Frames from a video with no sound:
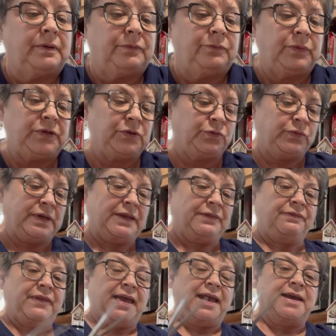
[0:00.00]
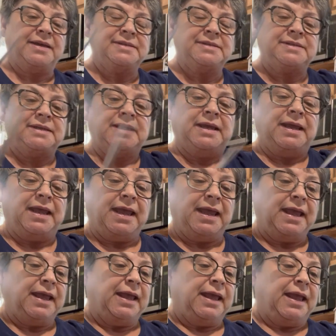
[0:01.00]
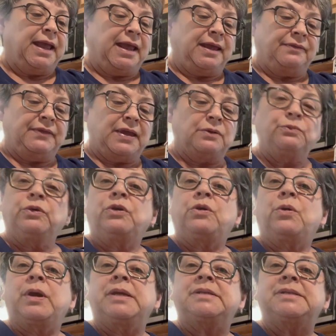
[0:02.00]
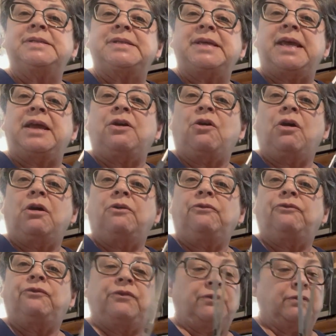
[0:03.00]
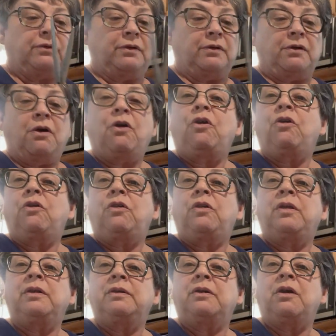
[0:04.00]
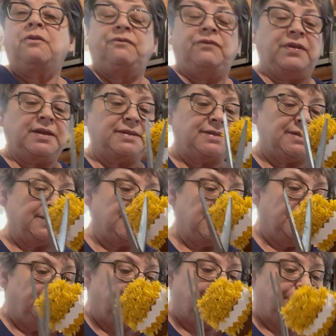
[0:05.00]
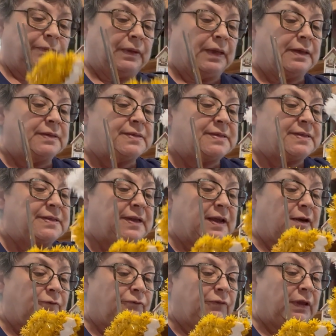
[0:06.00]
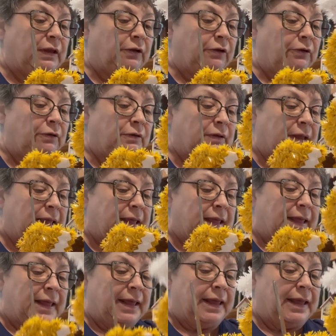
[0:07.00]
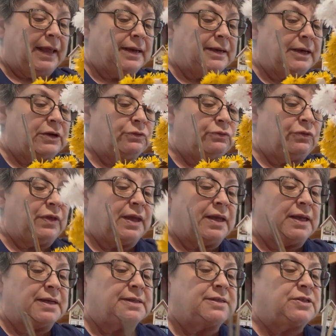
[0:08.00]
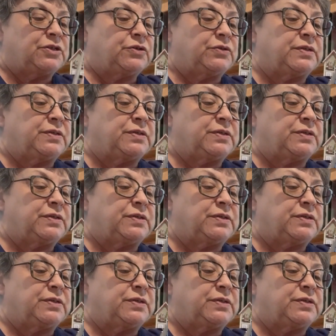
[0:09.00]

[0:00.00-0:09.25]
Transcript: We don't need that. And then we're going to take off all of this stuff here. And I don't think it's too